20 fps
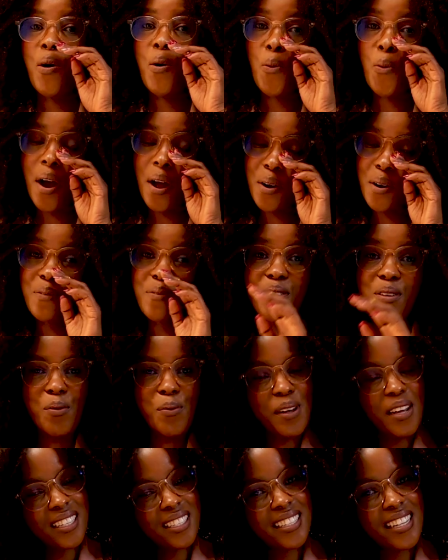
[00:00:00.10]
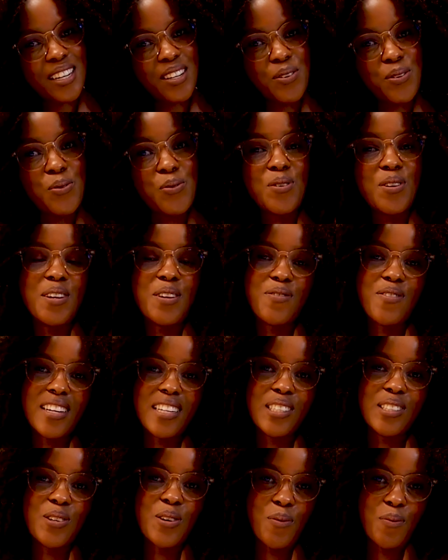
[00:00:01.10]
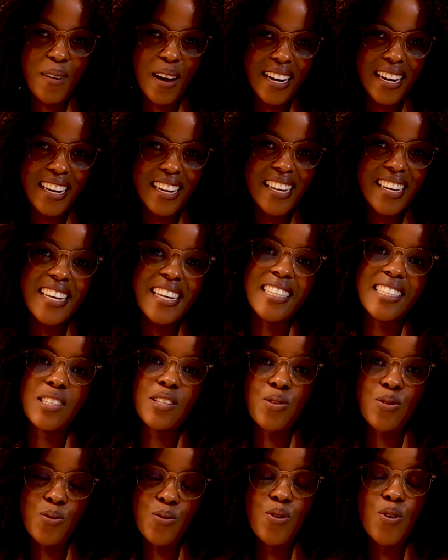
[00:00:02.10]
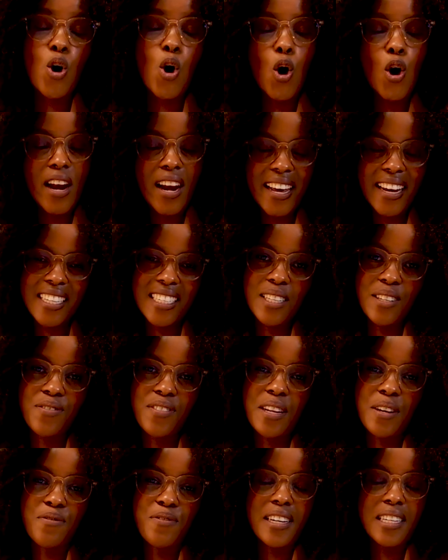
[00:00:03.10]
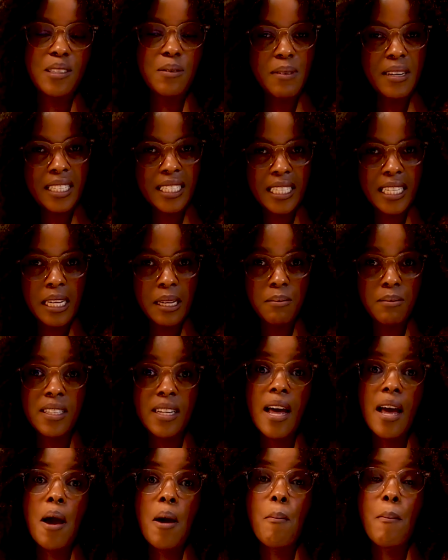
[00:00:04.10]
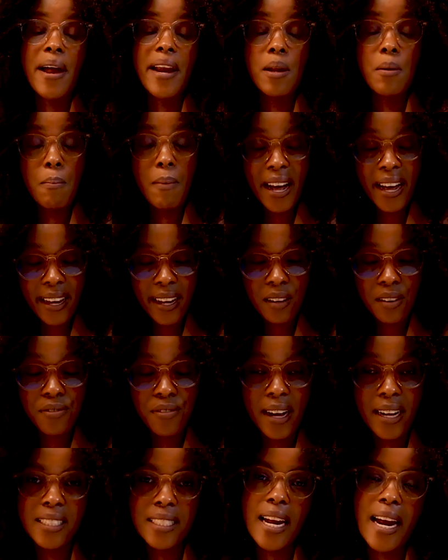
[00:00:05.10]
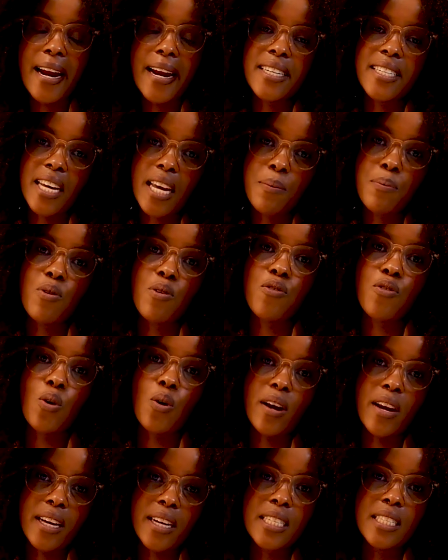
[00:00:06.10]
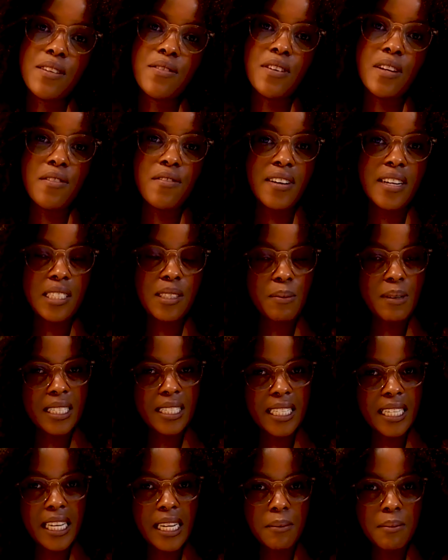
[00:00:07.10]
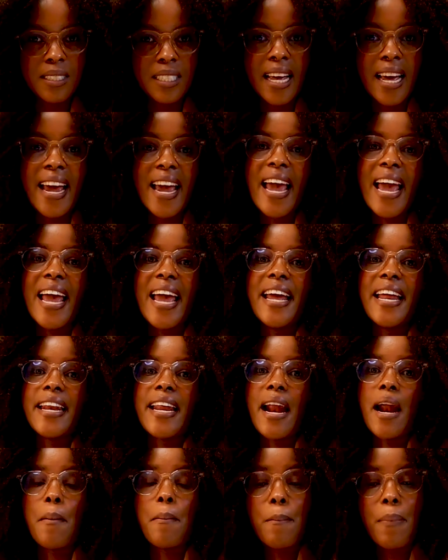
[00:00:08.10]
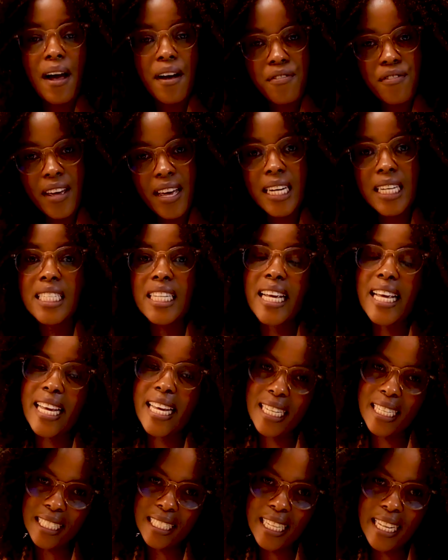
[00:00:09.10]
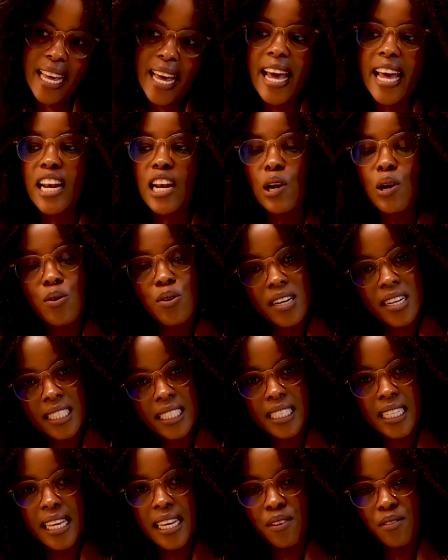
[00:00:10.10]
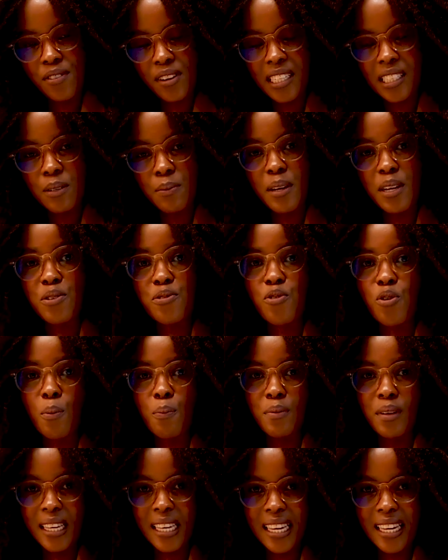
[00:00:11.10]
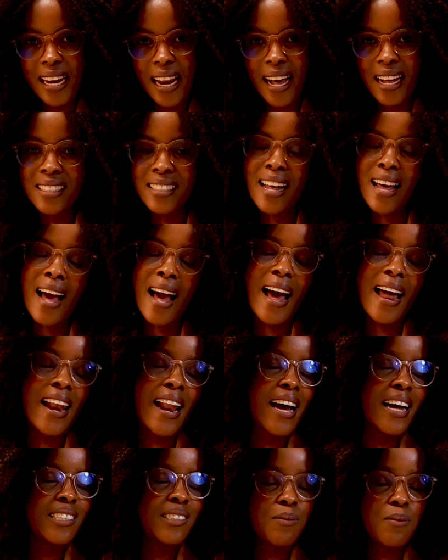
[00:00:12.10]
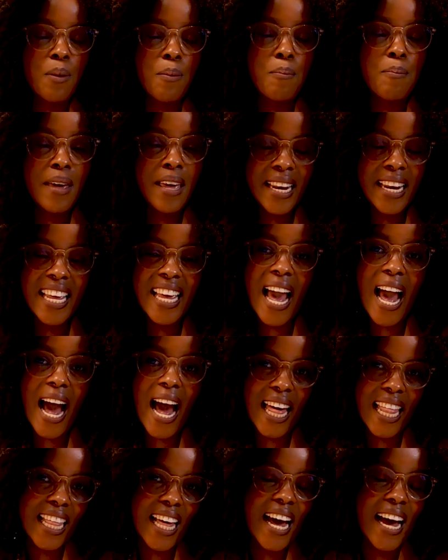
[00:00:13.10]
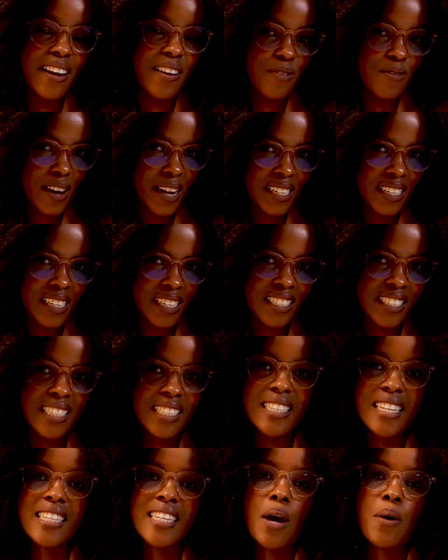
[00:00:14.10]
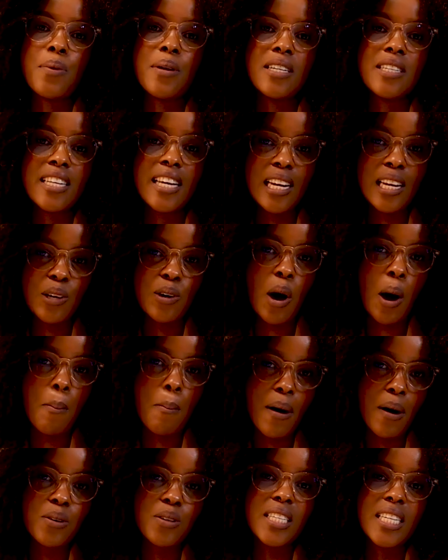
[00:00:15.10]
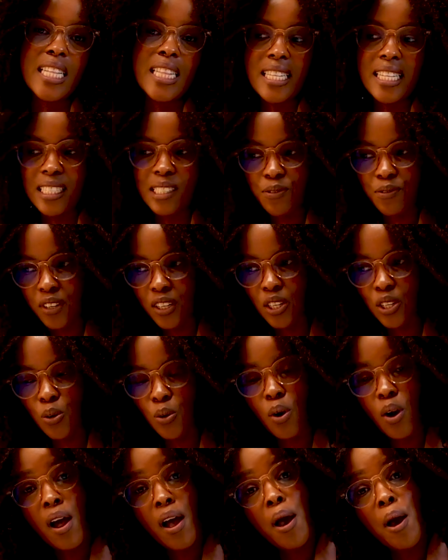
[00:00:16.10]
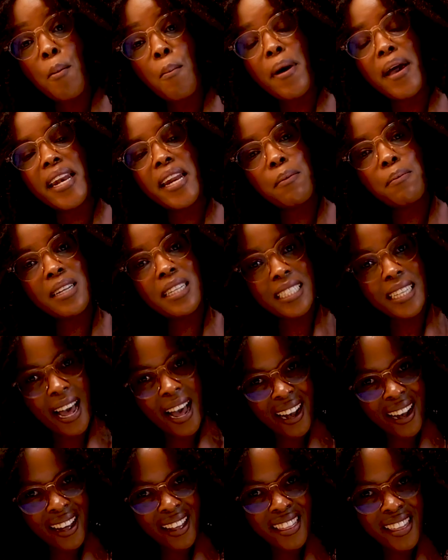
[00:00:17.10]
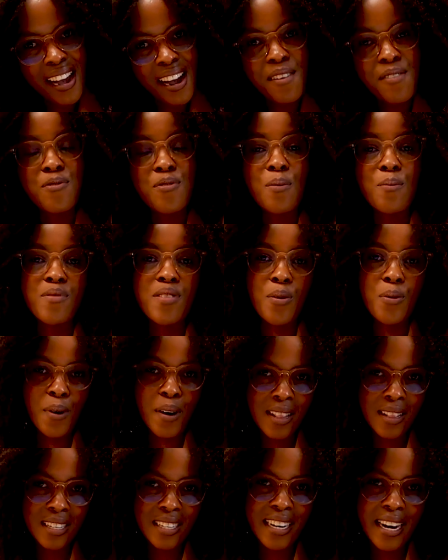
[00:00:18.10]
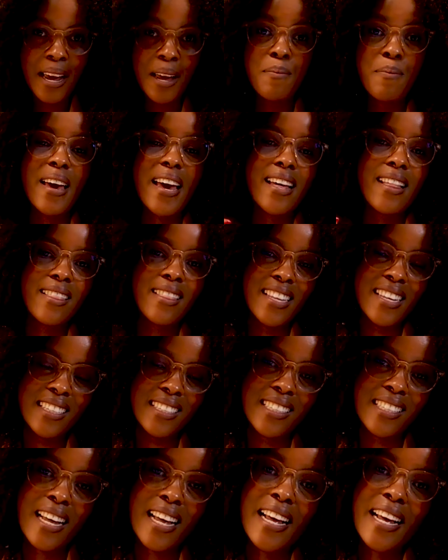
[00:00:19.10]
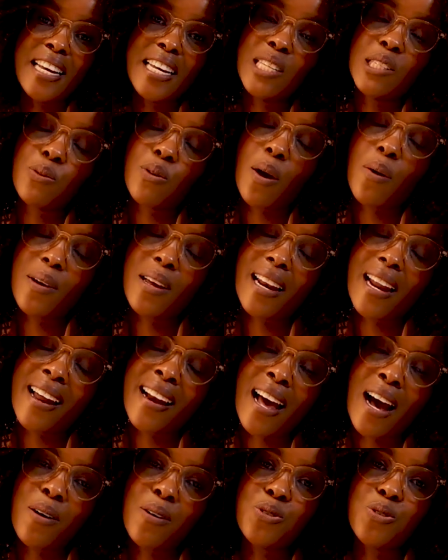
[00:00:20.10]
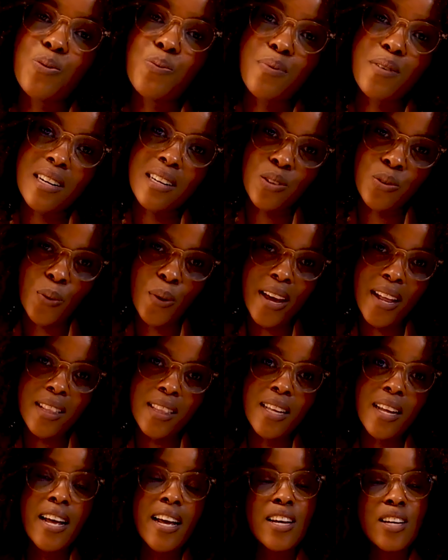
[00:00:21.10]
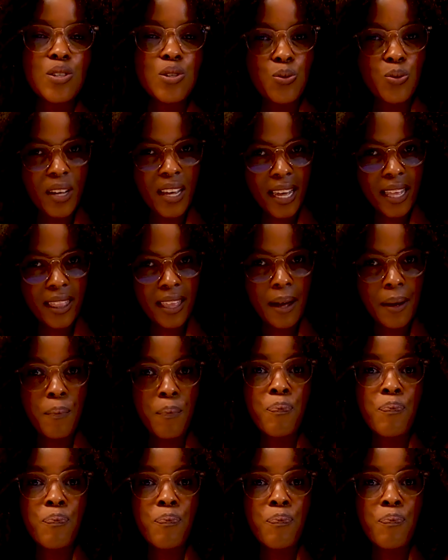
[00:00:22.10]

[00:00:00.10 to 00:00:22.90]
One of the ways that you could invest your money is through collective investment schemes. Money market funds are a type of collective investment schemes and are a perfect, easy, and low-risk investment for beginners and has many other advantages that I will tell you about in this video. My name is Agatha from the Wealth Tribe, and this is where we learn how to build wealth together.